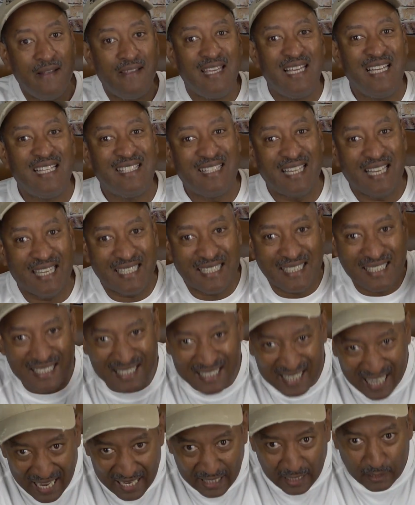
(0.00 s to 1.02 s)
is
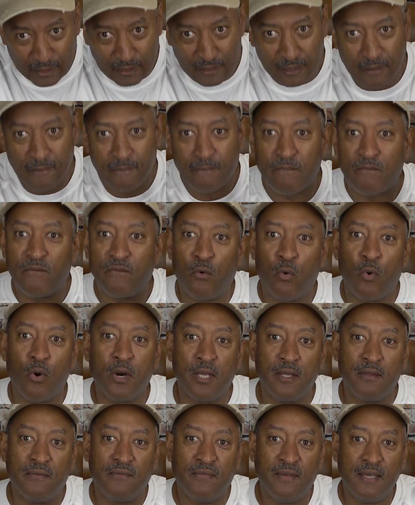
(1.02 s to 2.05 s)
exactly
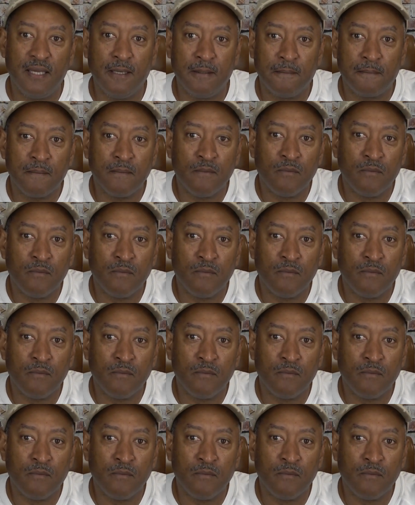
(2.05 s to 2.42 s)
40 feet.